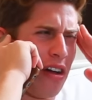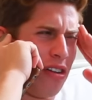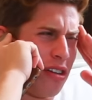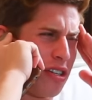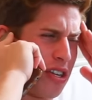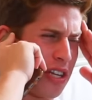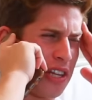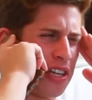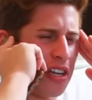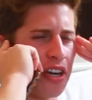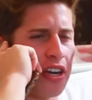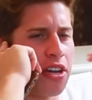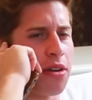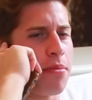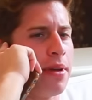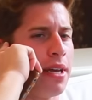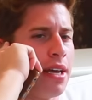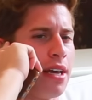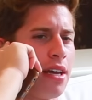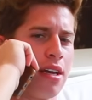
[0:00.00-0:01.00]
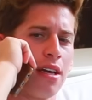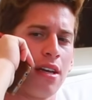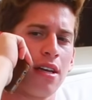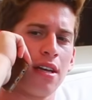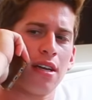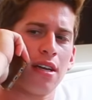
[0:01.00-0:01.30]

How long do you think you're gonna be?